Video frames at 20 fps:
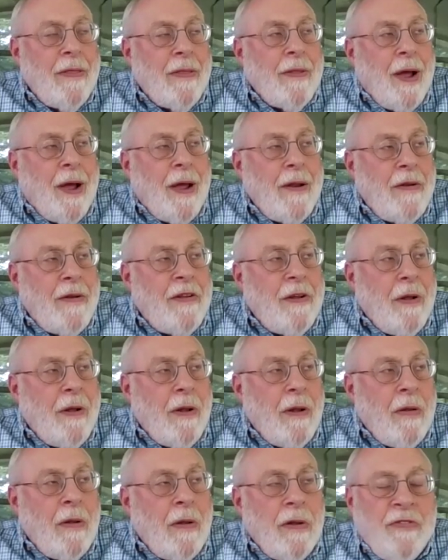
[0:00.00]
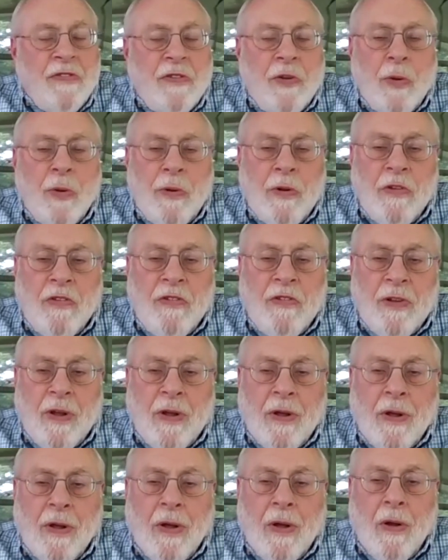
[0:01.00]
I tell students
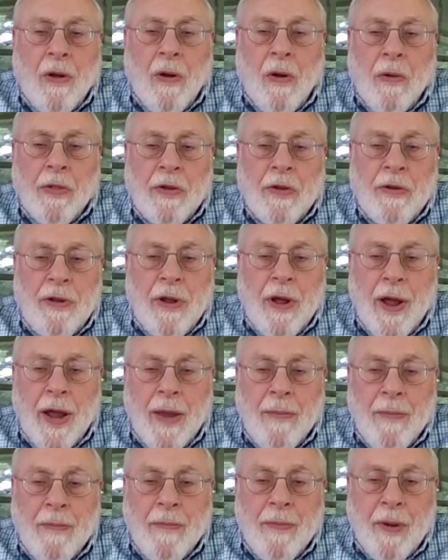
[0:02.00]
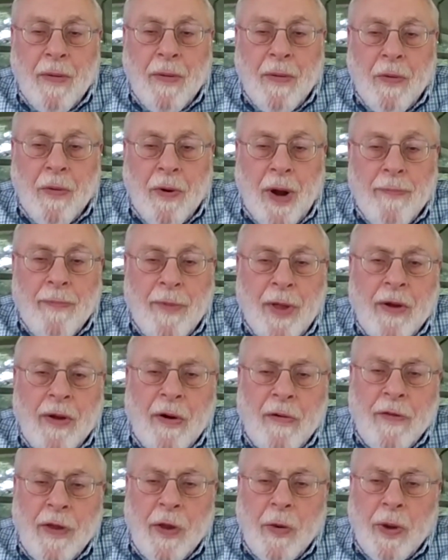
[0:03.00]
all the time when I'm
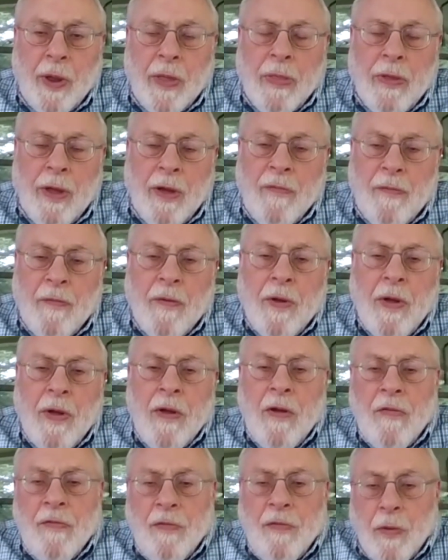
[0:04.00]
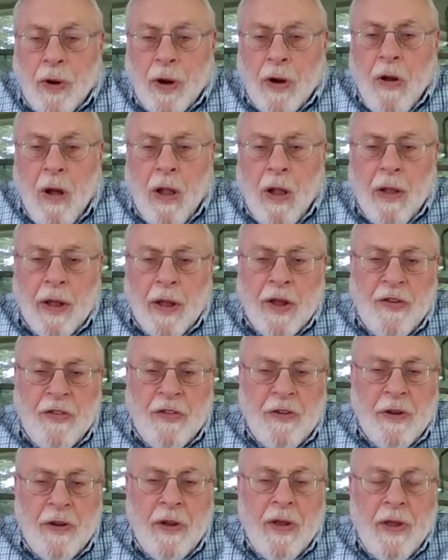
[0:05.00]
interviewing them for
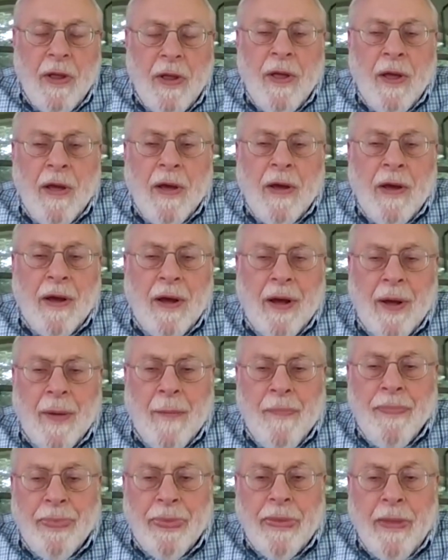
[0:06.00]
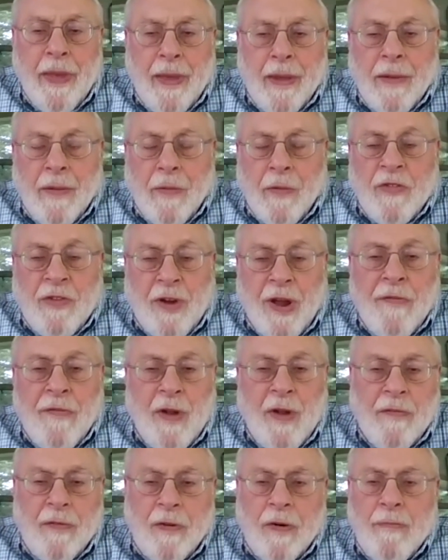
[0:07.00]
college, which I've
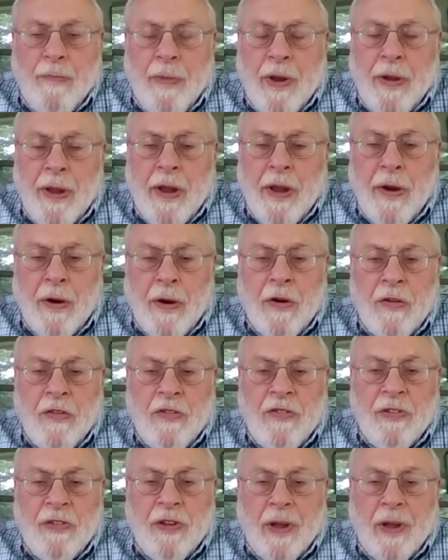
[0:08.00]
done for many years